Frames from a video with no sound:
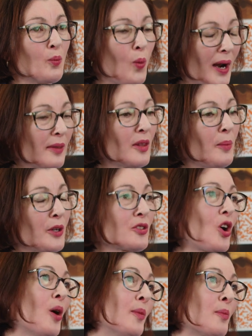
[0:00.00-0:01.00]
one of the most
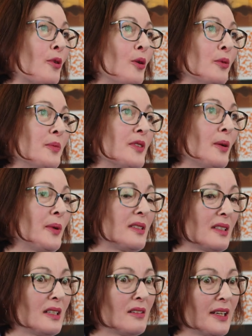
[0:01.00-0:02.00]
common problems that we
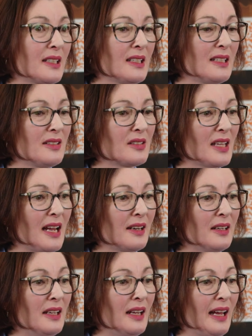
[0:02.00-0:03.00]
see, Glenn, is that
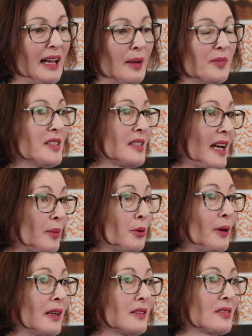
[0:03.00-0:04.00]
this data
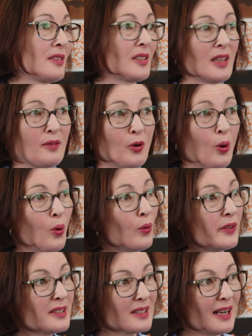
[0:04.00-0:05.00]
paralysis, that they've got all
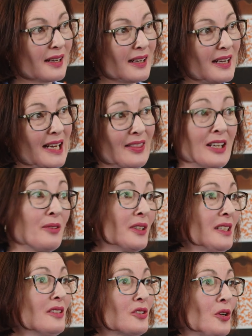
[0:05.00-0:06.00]
this data and they
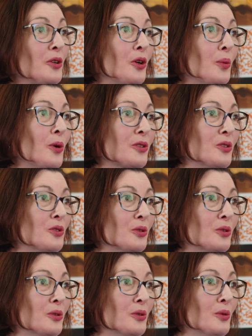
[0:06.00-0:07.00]
really just don't know what to
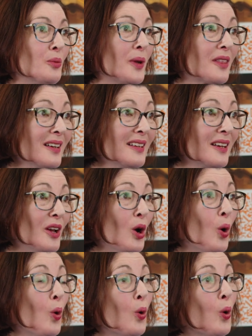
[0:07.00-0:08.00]
do with it,
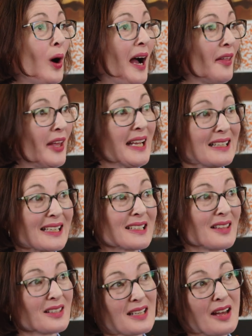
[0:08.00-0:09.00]
or are they
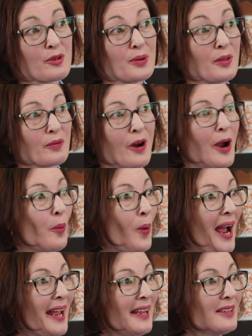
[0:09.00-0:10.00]
collecting the data in the right
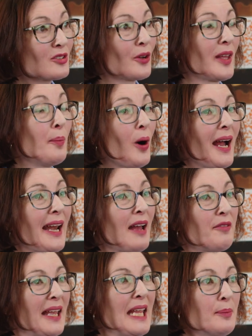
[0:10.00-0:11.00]
way? So they might
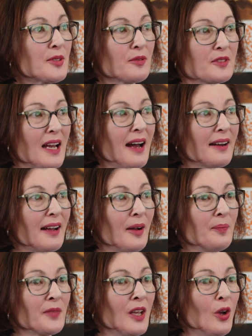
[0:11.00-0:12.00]
have heaps of
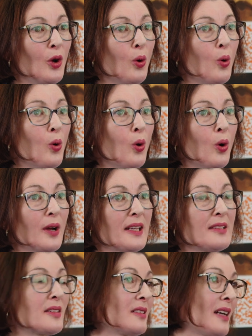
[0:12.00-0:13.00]
data, or
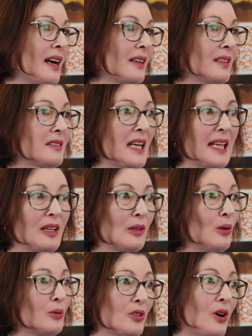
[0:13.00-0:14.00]
is the data taking a
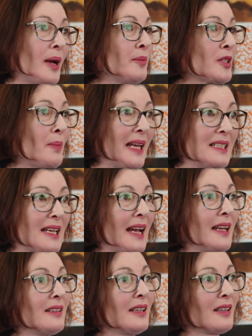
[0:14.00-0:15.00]
long time to
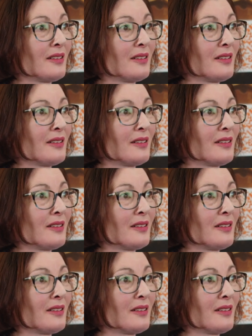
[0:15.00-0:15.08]
maintain and clean?